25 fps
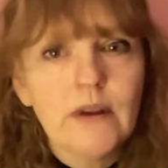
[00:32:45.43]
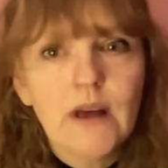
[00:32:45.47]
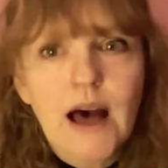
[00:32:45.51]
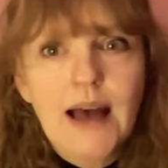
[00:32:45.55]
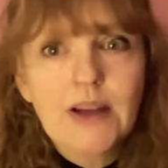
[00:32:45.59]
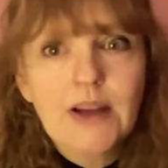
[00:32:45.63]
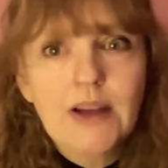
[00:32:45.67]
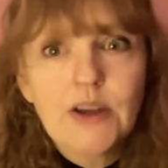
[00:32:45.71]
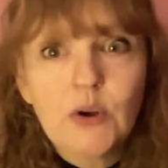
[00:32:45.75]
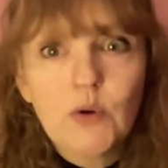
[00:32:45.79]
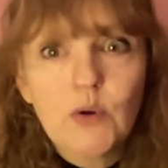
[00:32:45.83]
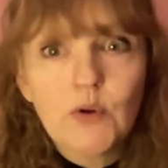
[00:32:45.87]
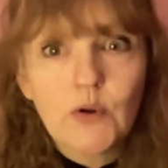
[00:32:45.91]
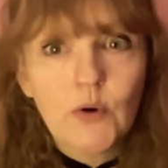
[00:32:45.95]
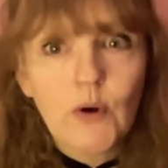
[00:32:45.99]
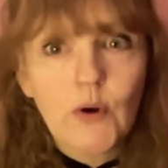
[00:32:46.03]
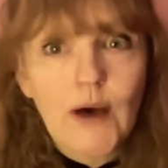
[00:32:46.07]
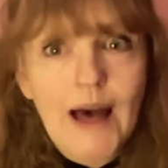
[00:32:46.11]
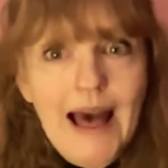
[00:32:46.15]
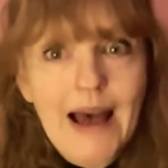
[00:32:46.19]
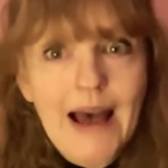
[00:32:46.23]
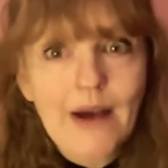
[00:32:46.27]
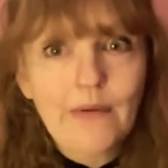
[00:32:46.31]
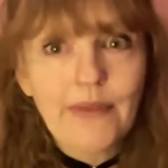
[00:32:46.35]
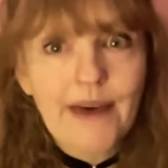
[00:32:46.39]
I don't know
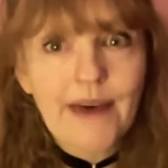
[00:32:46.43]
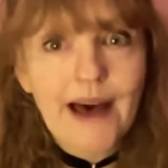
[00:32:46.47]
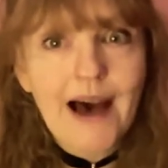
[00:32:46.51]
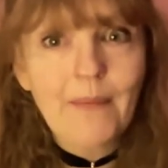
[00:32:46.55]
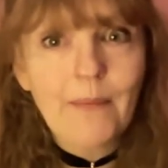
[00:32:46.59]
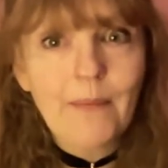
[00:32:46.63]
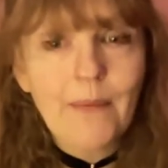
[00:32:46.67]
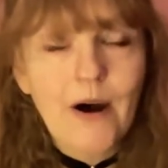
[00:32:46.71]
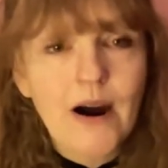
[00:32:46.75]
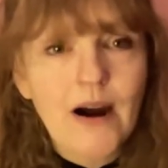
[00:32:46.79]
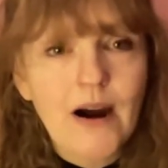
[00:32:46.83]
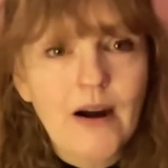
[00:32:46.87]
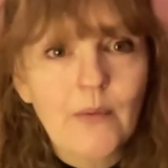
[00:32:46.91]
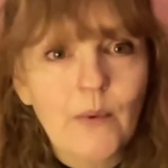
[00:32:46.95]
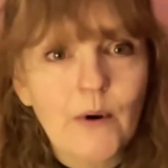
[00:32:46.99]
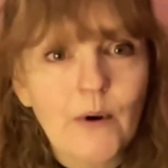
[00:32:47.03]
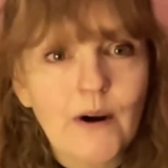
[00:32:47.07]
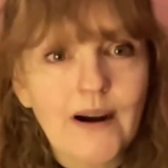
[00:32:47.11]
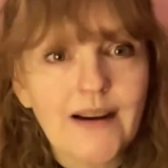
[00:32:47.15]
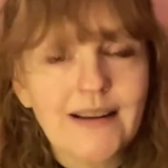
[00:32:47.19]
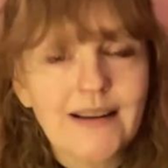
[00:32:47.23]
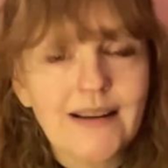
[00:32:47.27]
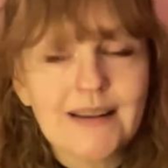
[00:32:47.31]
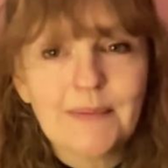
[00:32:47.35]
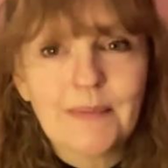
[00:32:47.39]
how that part
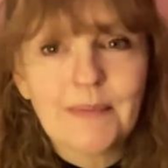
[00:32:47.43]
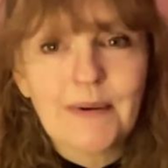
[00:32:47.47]
works,